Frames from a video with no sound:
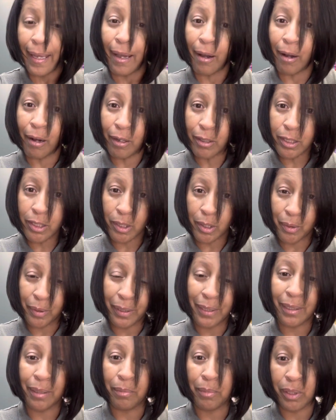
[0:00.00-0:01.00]
Also, it
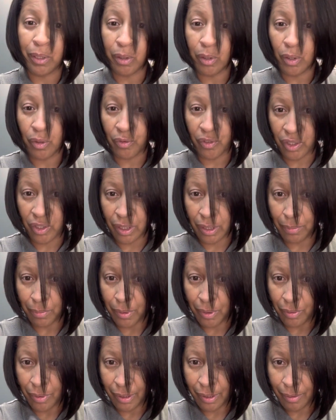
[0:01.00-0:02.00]
can be used for
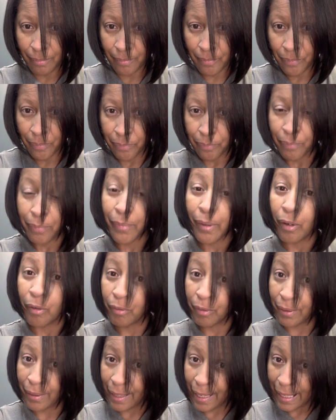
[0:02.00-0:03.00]
smoothing,
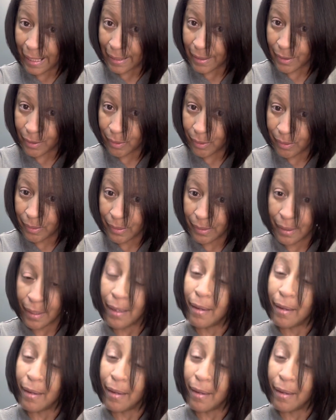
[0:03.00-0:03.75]
relaxers.